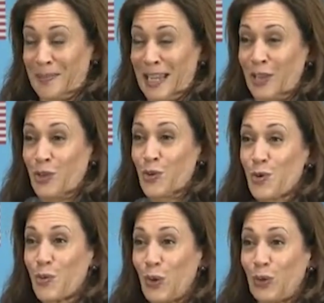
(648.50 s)
in your
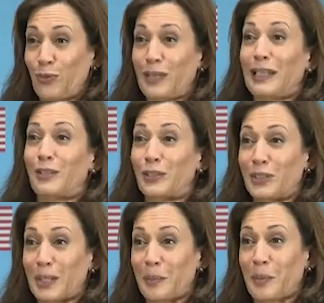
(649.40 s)
role of
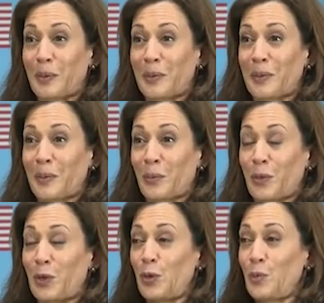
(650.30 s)
leadership, where
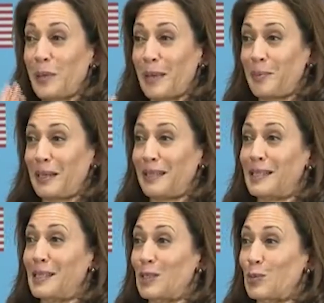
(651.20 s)
you may be in a
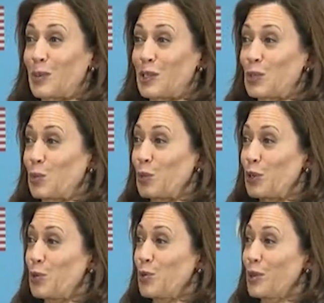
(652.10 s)
situation where
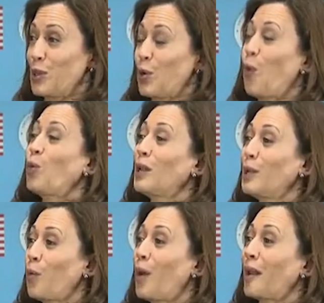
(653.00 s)
you are the only
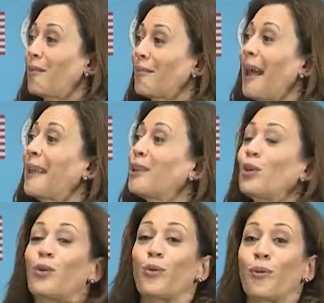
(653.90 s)
one like
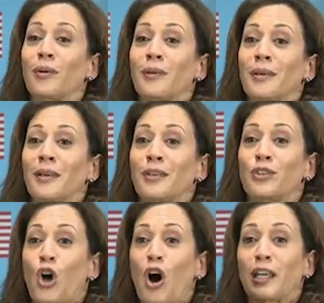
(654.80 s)
you,
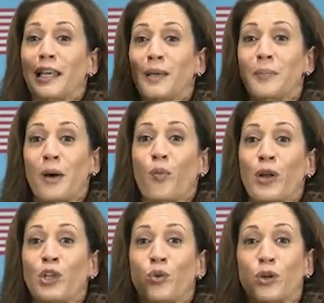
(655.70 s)
talking about
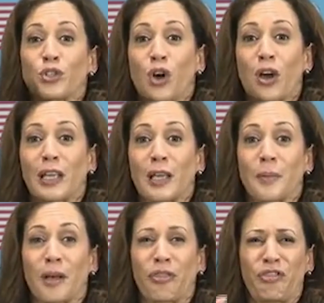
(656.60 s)
what you are talking
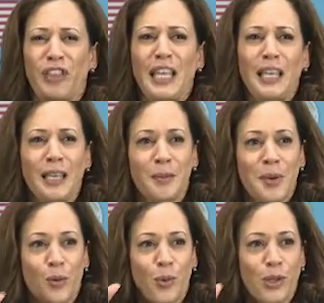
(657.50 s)
about, thinking
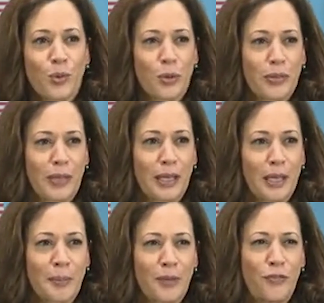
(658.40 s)
about what you are
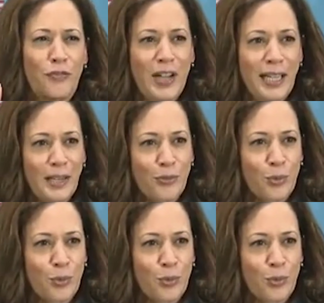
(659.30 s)
thinking about, fighting for